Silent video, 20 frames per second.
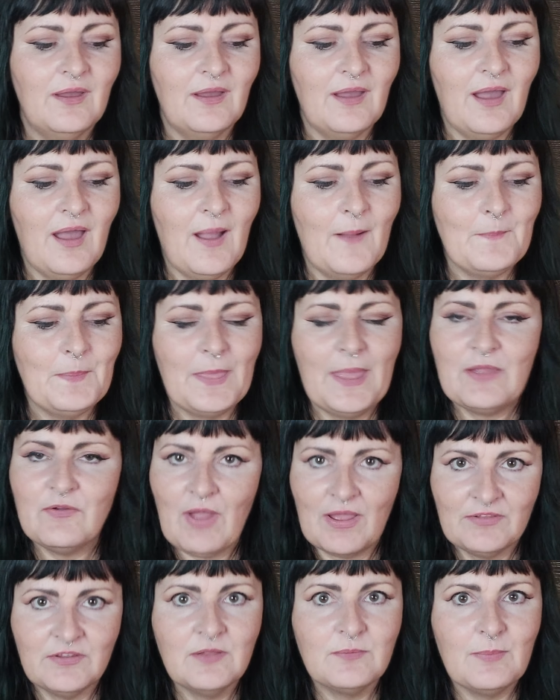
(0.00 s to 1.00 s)
um, eh,
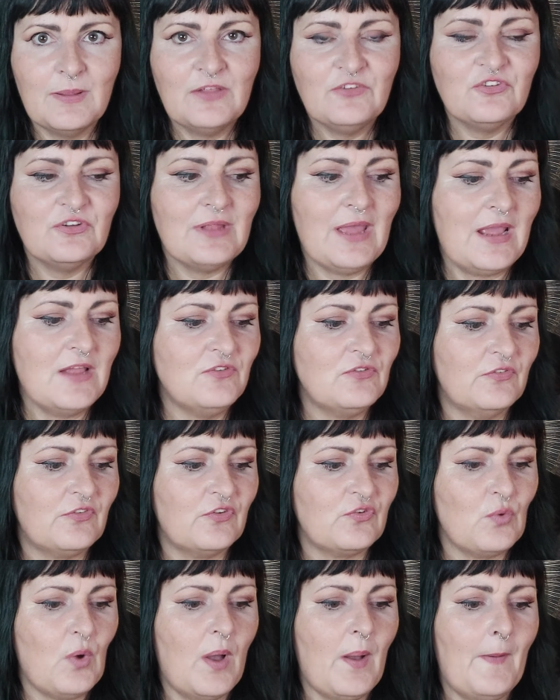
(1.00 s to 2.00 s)
I did mention angels
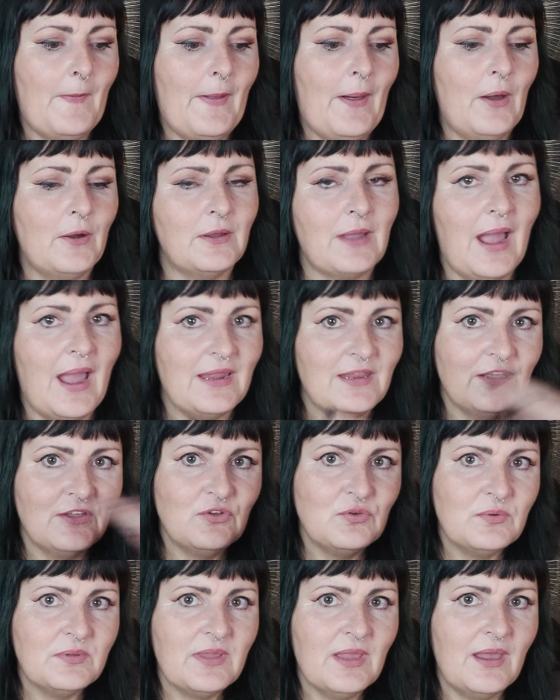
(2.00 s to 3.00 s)
as well are guiding
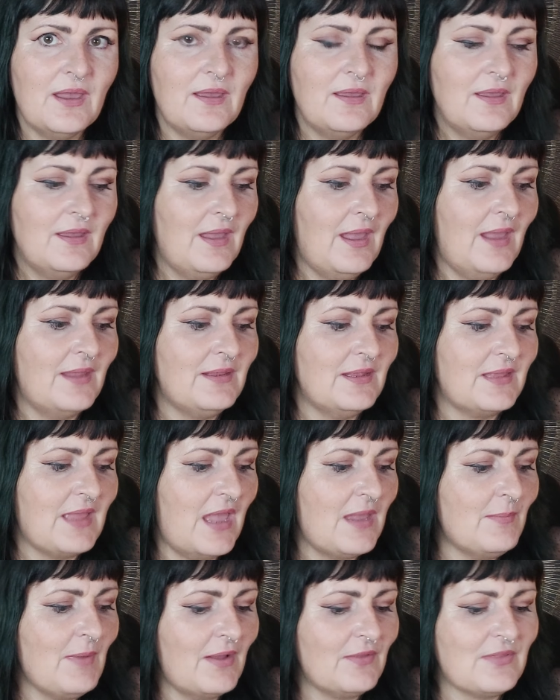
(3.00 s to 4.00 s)
you here and it
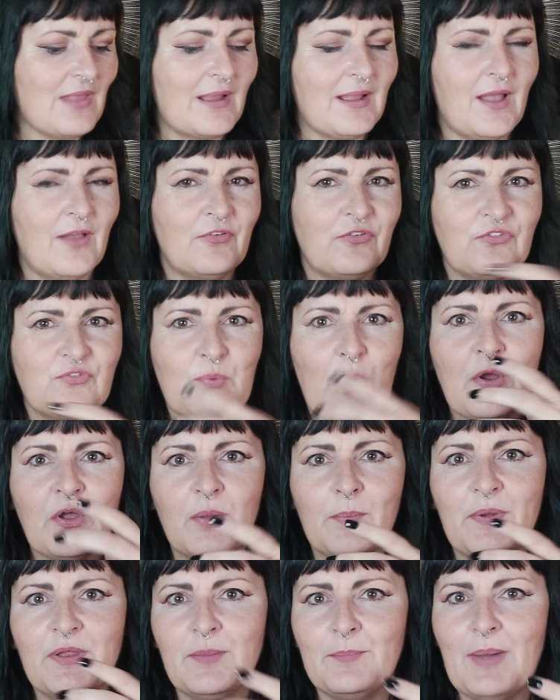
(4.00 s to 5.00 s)
came out like I spoke
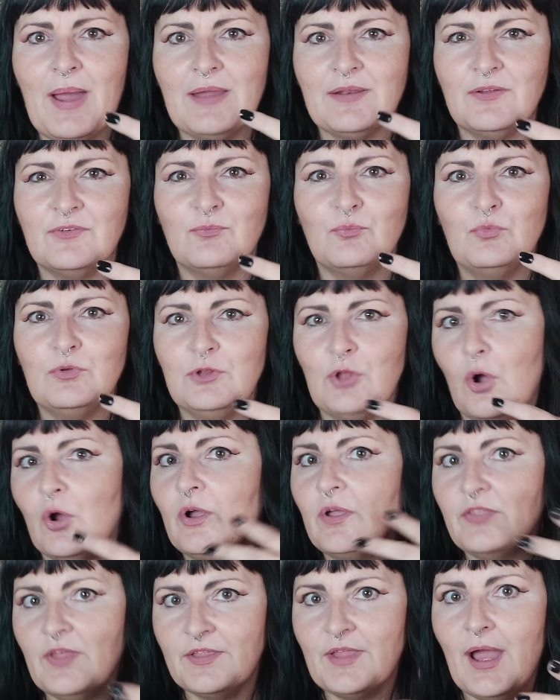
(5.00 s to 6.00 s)
a bit about it
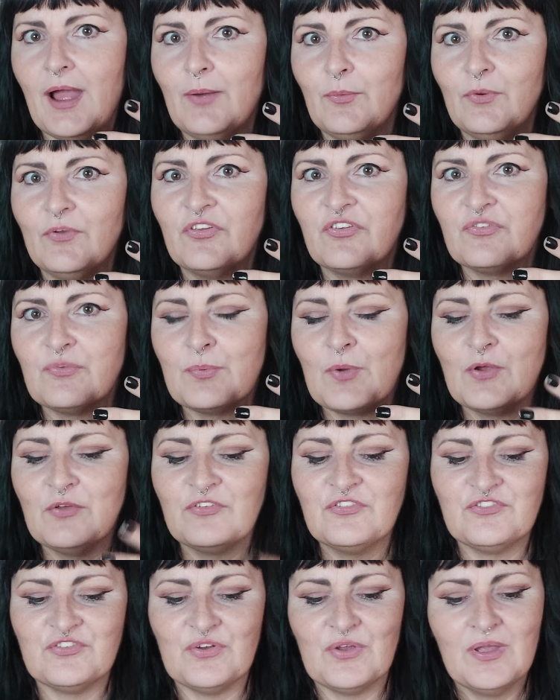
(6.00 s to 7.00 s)
longer than I was
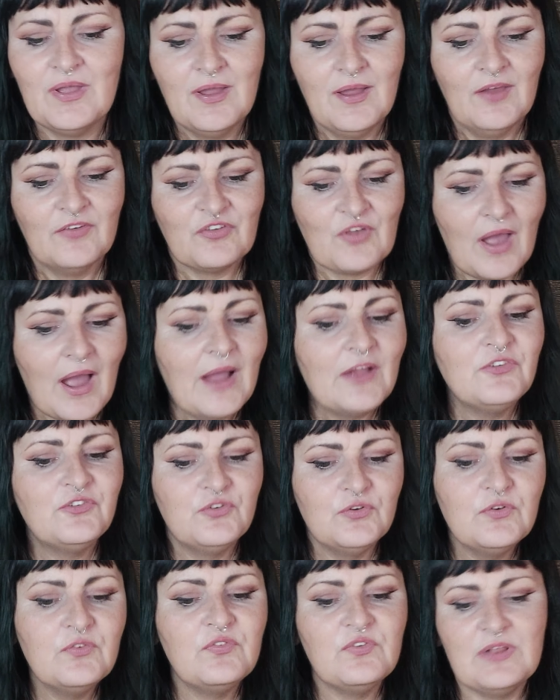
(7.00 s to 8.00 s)
supposed to so I
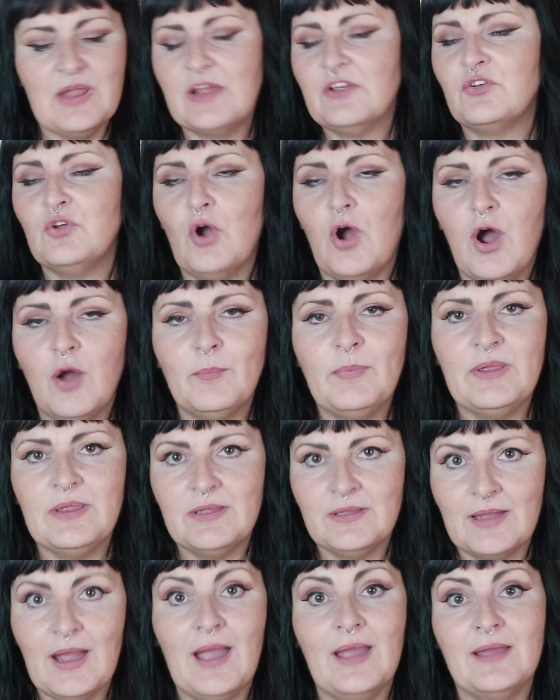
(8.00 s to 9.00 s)
do feel like you are
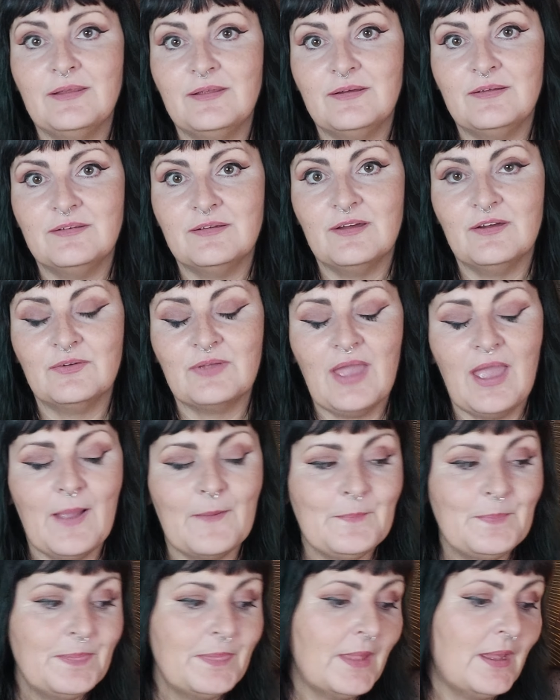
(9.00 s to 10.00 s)
being guided
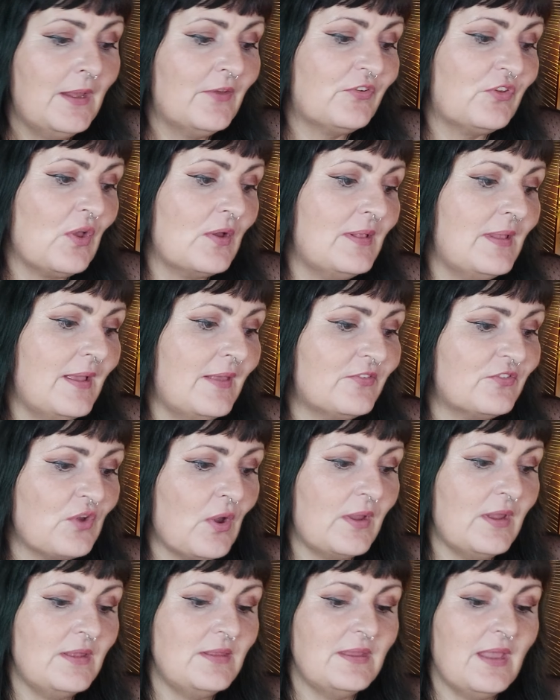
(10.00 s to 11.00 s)
okay so let's go
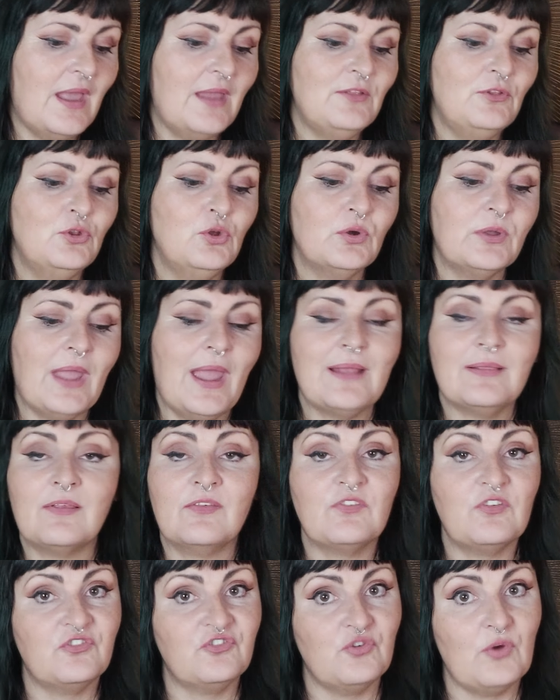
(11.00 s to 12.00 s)
in here and look at the
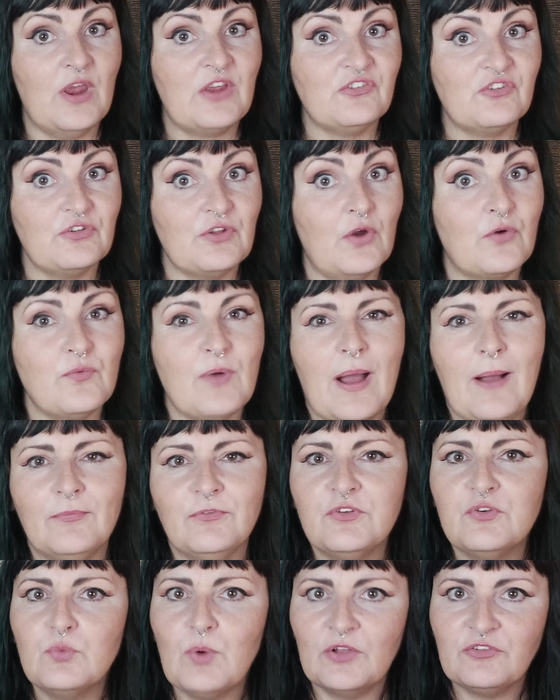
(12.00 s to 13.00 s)
situation
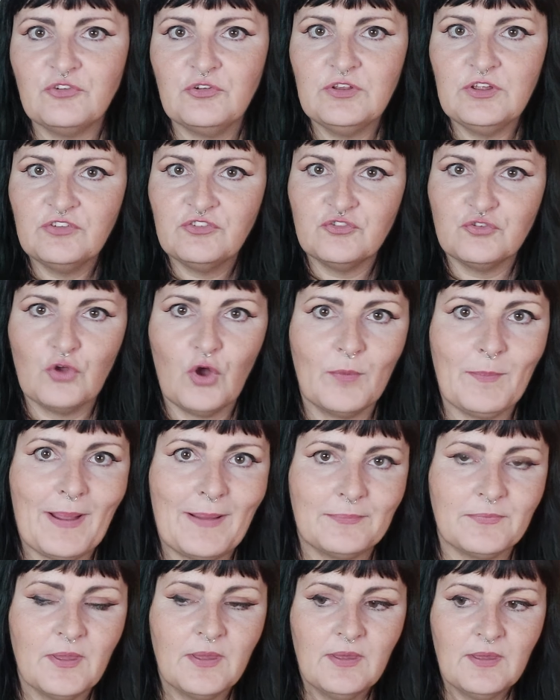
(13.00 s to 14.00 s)
around you what you need to know
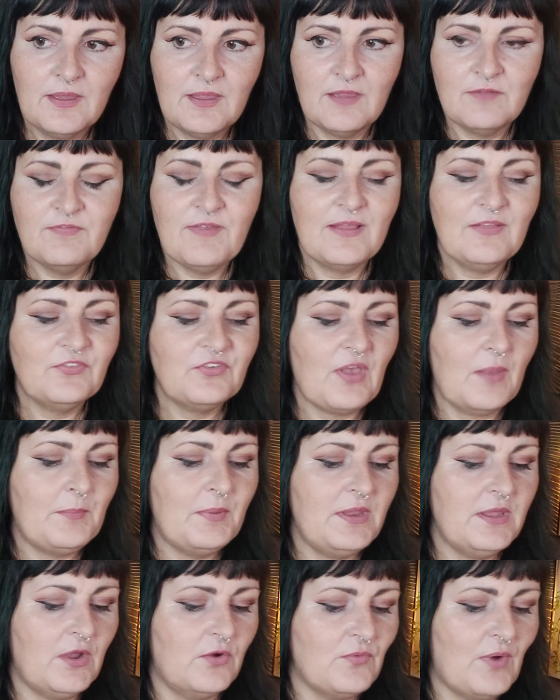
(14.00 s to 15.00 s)
about events
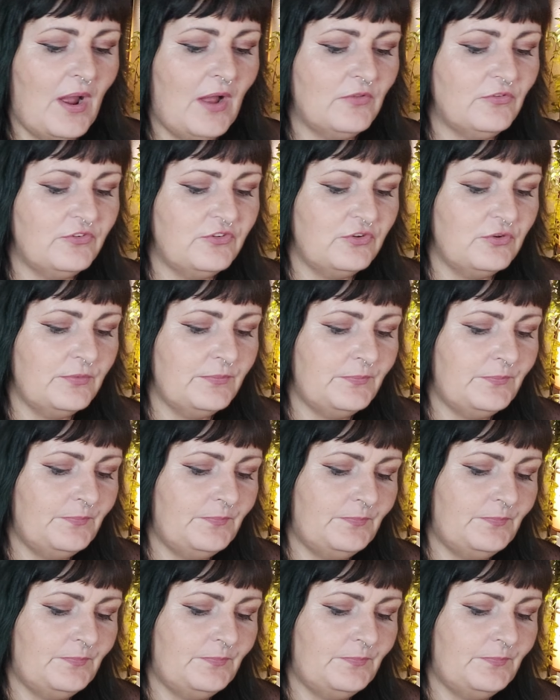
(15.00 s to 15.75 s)
happening around you